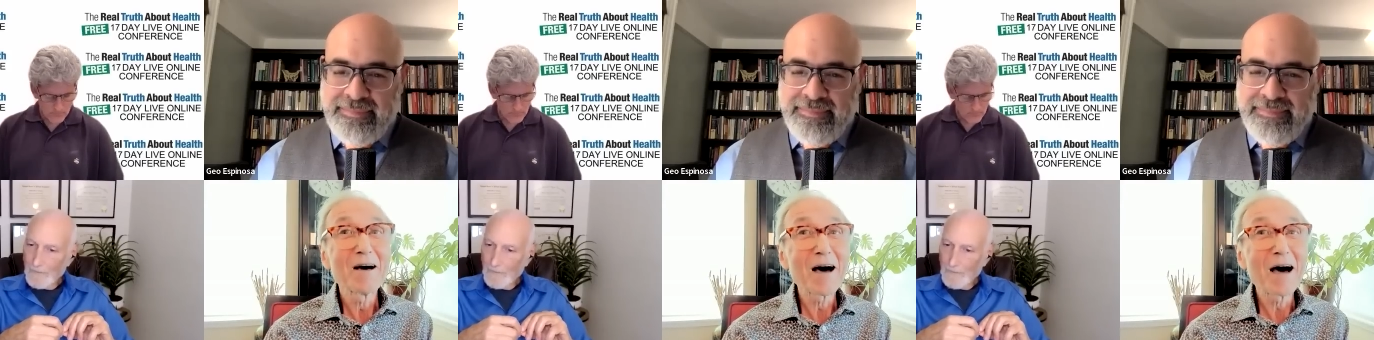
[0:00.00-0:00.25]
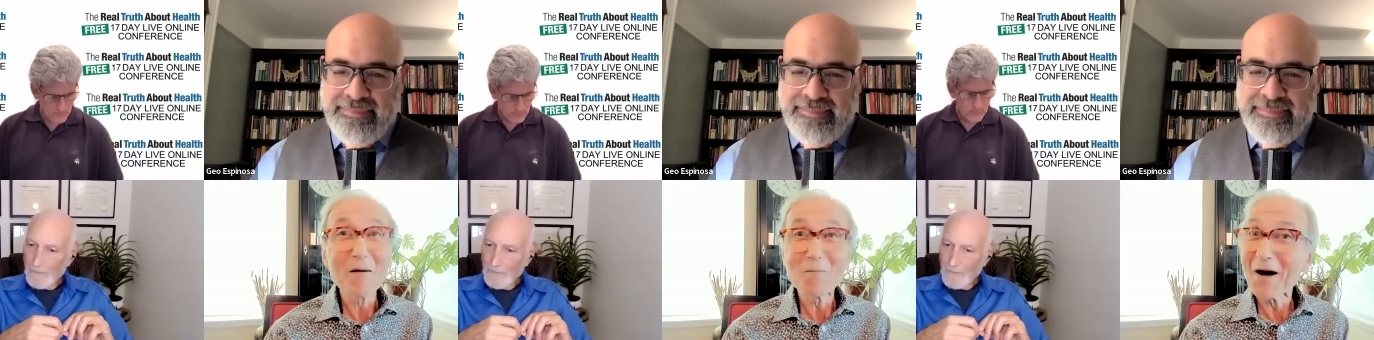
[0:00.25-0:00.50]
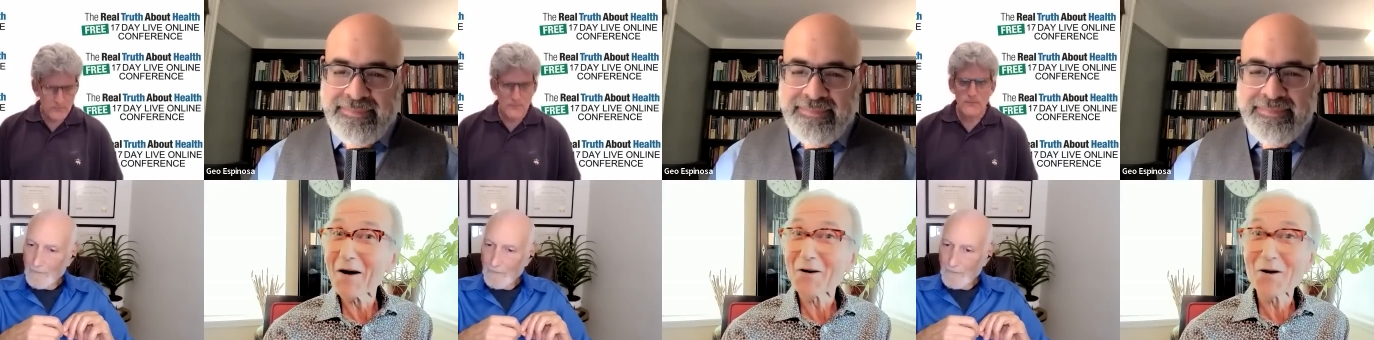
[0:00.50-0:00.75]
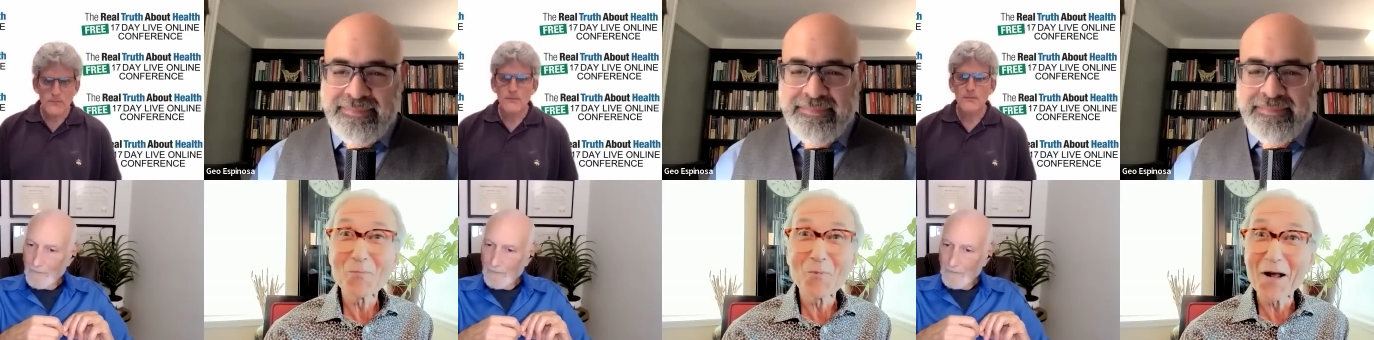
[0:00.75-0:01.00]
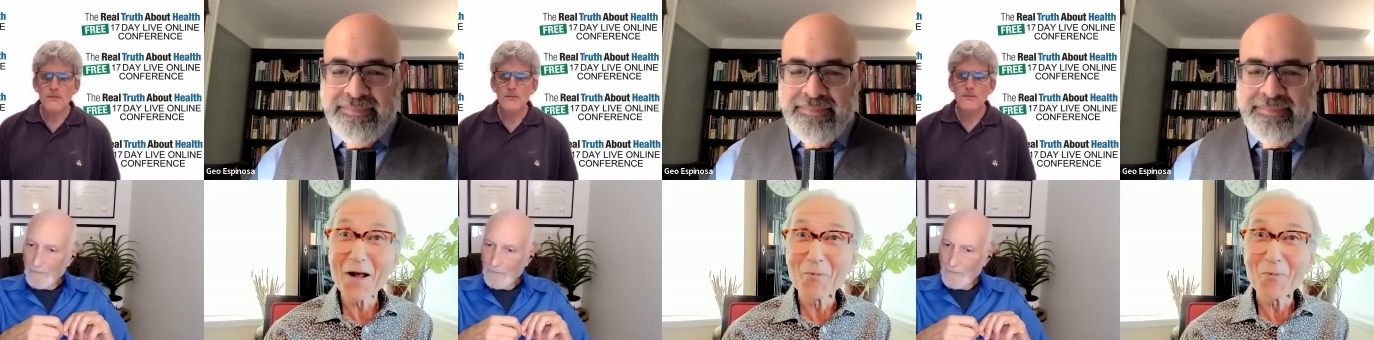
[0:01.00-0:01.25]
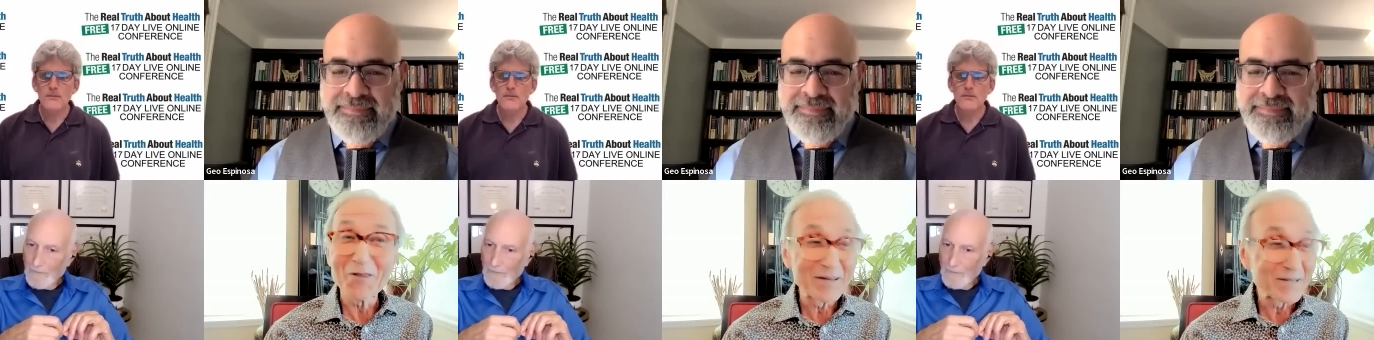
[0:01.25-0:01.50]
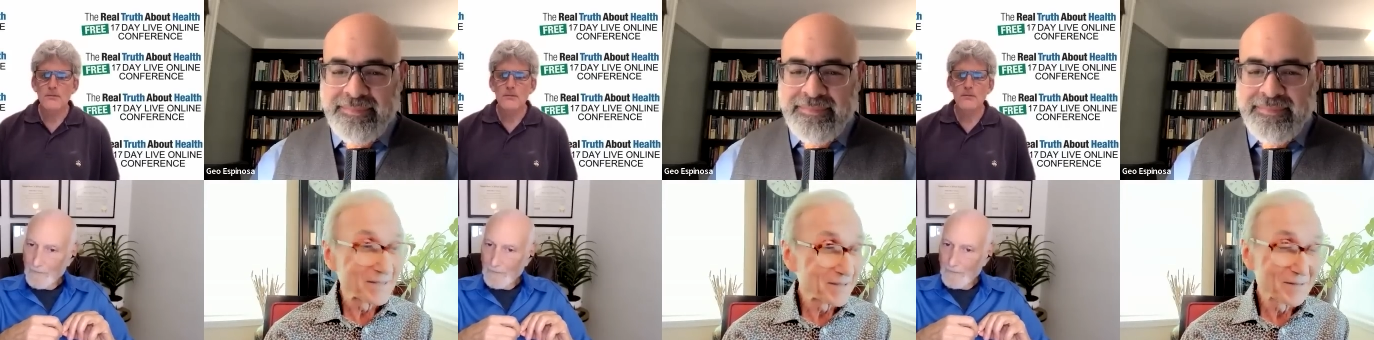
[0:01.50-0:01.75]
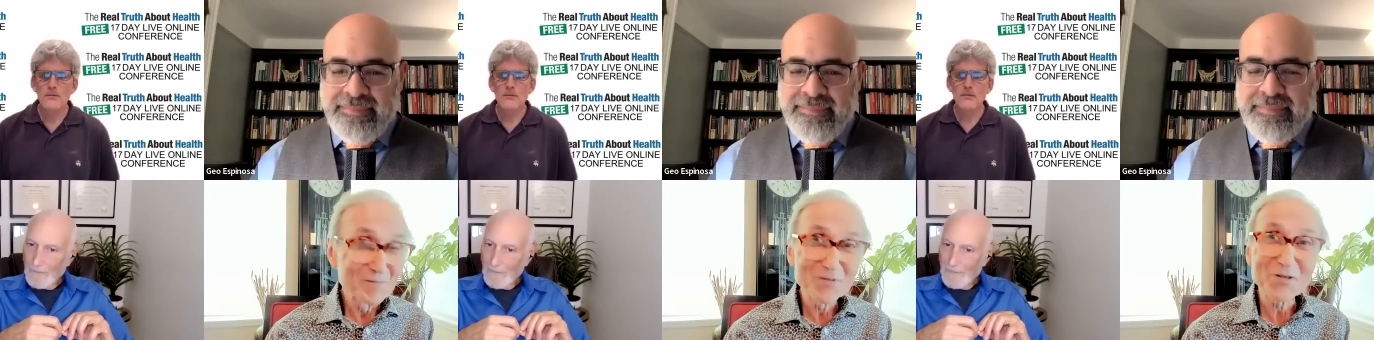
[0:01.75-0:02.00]
Speaker 1: I'm not going to put up with it.
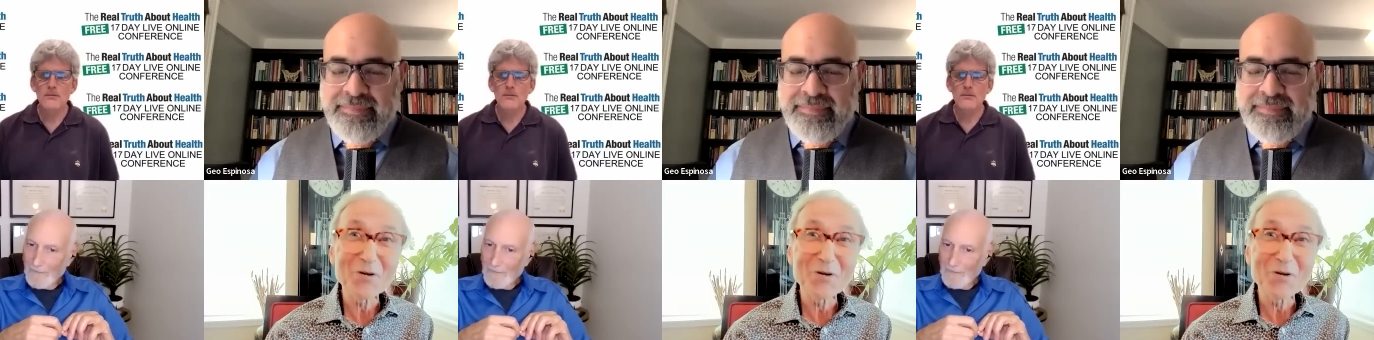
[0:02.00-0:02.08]
So